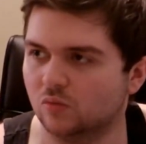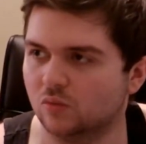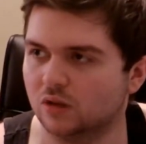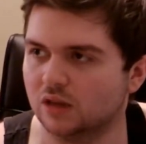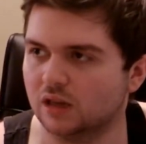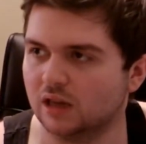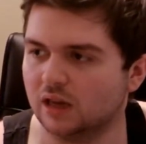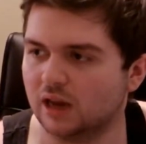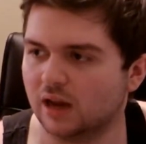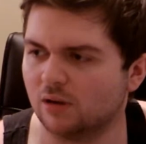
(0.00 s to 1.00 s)

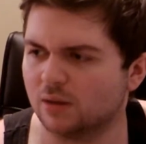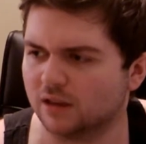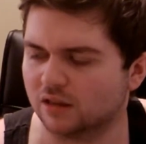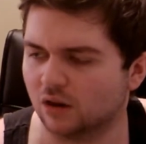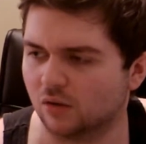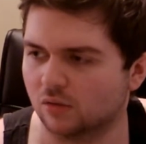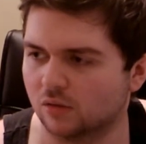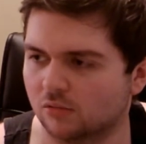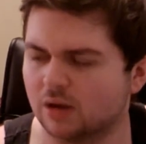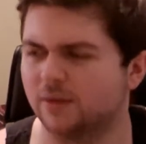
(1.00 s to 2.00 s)
yeah, wait a minute, though.
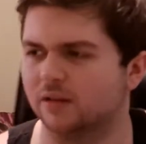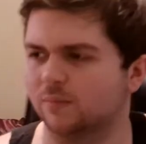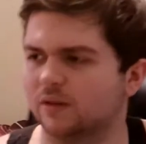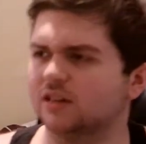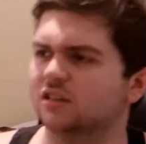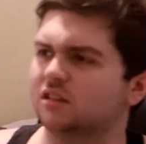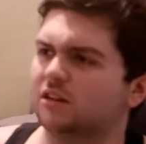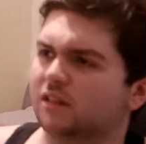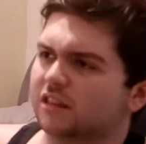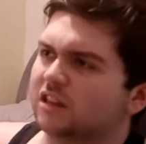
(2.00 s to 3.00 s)
Wait a minute, but actually, now
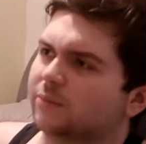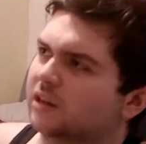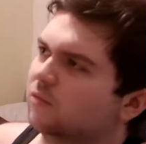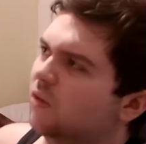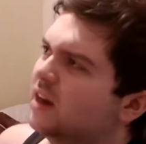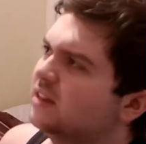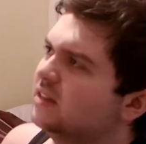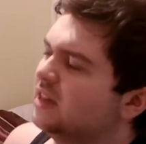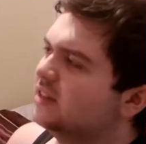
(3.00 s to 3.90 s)
that I think about it, why did